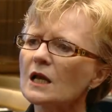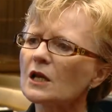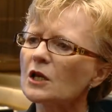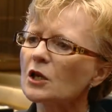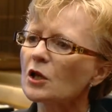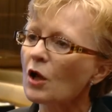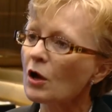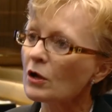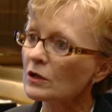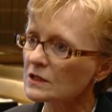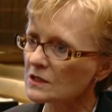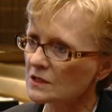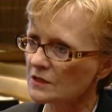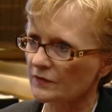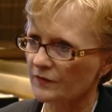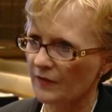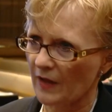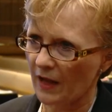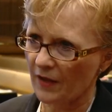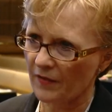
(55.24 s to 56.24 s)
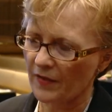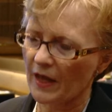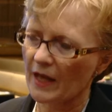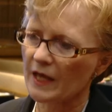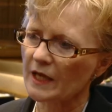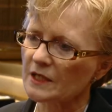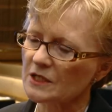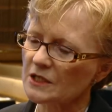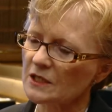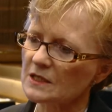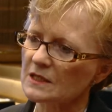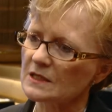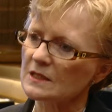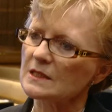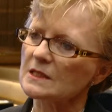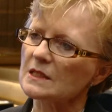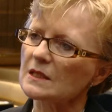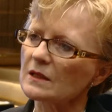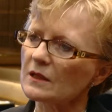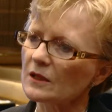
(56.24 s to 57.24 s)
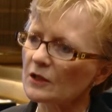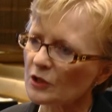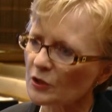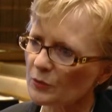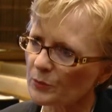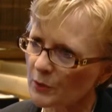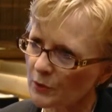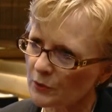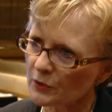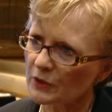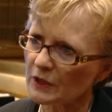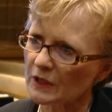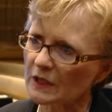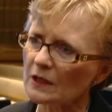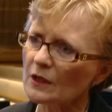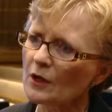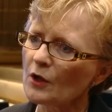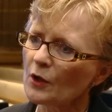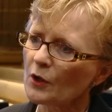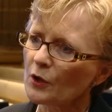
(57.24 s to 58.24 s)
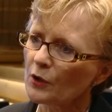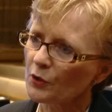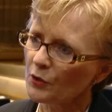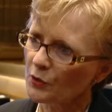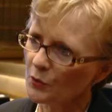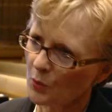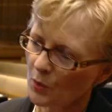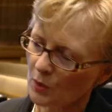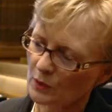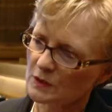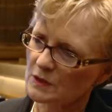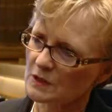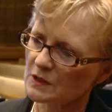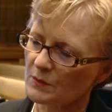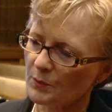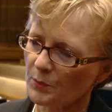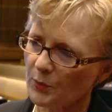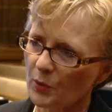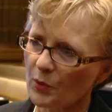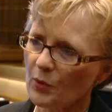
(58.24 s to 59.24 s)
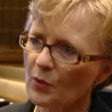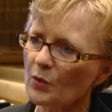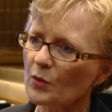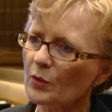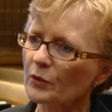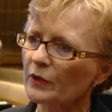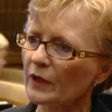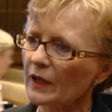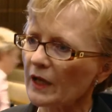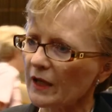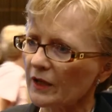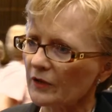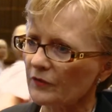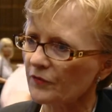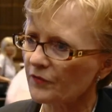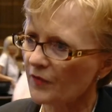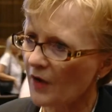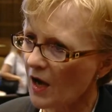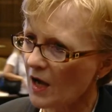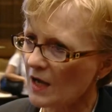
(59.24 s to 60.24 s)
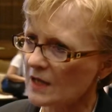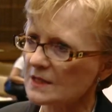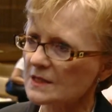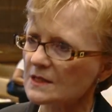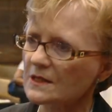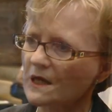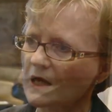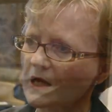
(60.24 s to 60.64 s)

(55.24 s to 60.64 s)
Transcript: lots of other agencies in the community who want support, advice,